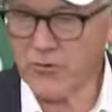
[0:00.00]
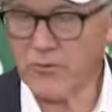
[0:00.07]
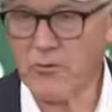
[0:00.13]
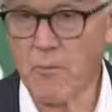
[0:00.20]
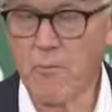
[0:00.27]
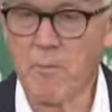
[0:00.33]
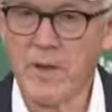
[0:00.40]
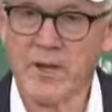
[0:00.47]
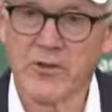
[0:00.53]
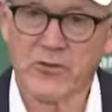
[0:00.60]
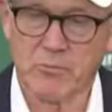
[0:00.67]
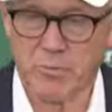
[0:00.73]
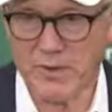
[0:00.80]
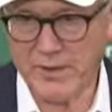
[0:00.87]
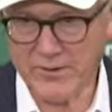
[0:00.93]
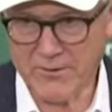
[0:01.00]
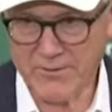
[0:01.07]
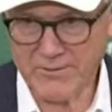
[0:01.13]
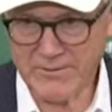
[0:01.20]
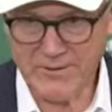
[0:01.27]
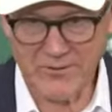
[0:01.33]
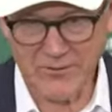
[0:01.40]
is a tremendous
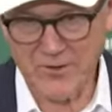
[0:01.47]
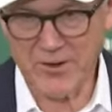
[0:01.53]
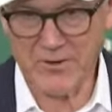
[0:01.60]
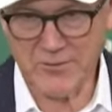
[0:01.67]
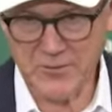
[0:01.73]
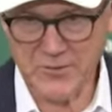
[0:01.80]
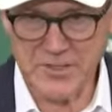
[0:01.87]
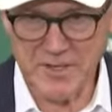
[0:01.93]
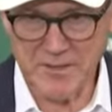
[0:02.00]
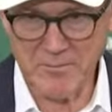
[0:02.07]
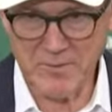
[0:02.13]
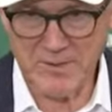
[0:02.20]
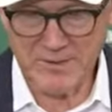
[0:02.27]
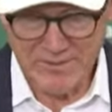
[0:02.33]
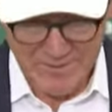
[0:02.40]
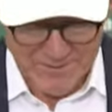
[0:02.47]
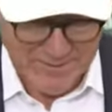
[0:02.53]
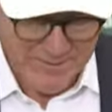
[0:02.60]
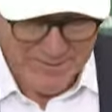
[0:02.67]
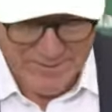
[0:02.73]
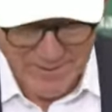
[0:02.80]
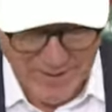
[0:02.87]
player, is an understatement,
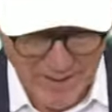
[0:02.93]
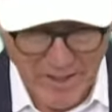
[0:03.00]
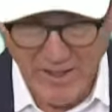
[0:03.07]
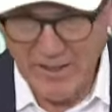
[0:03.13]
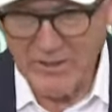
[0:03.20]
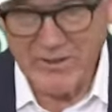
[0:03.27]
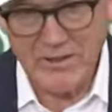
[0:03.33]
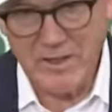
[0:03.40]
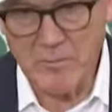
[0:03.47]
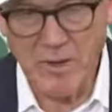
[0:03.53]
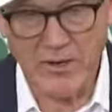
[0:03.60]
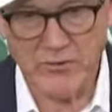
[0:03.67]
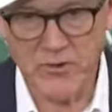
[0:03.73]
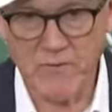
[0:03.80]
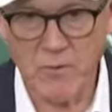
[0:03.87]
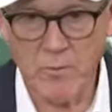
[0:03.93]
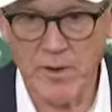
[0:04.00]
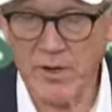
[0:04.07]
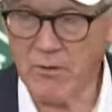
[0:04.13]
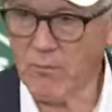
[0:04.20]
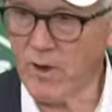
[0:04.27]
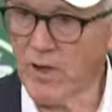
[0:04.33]
and he makes
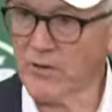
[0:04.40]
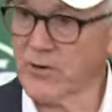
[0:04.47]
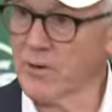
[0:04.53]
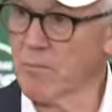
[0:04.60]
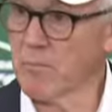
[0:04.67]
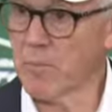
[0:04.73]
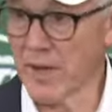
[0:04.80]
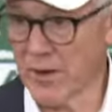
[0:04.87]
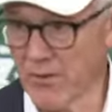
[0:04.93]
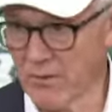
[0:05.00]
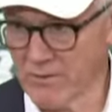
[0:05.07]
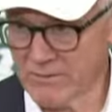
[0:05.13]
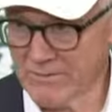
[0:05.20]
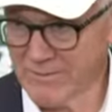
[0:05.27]
everybody around him better.